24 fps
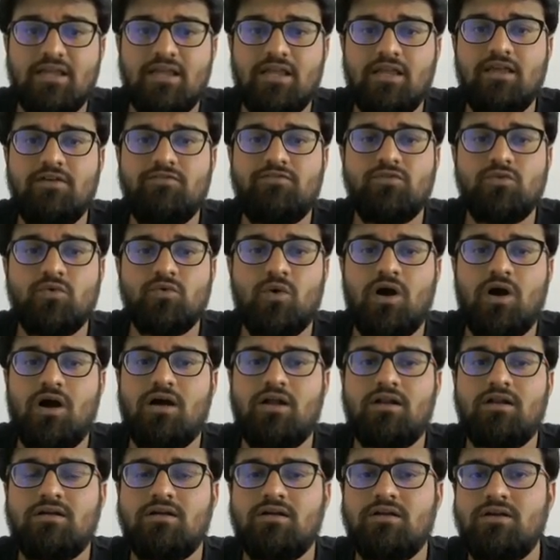If you
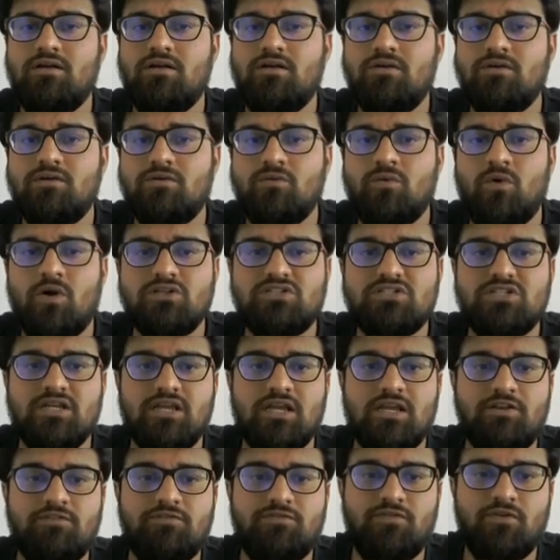are
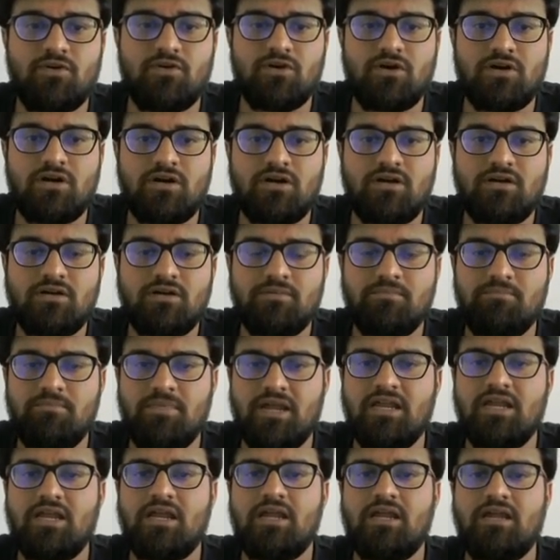watching it for
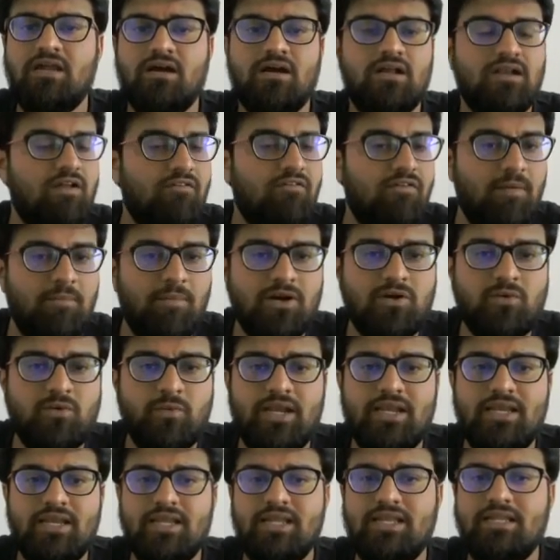May, uh, November
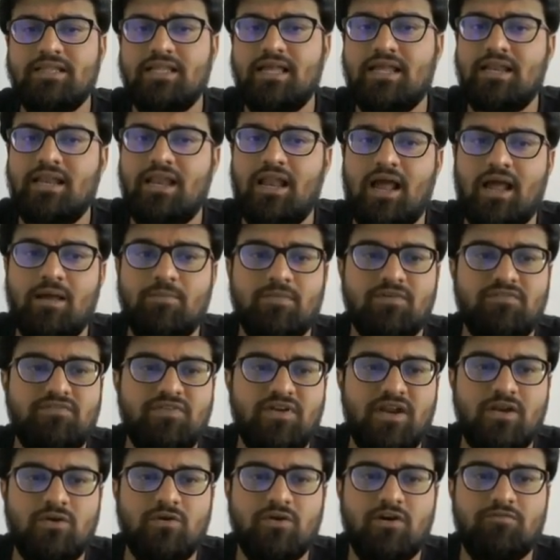twenty, then I'm
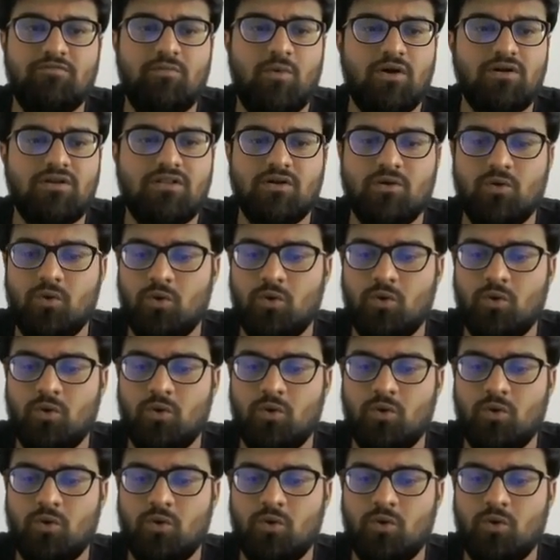afraid you have bought the